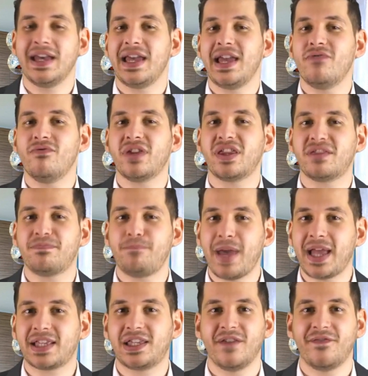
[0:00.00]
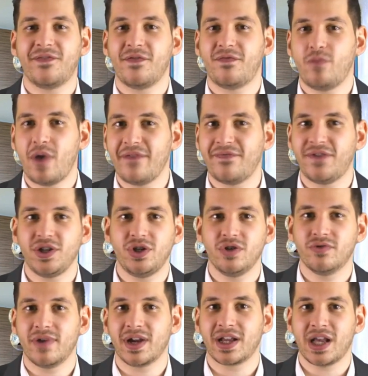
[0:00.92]
irrespective of whether you're
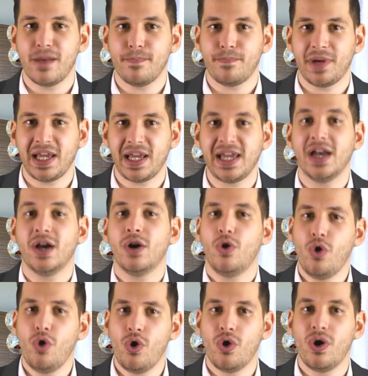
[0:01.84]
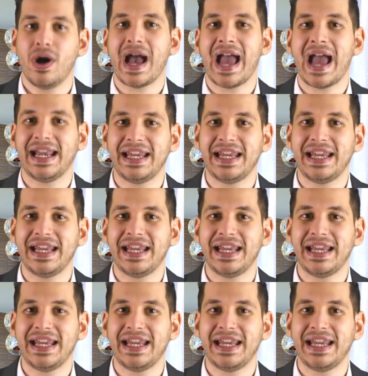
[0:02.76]
a company or an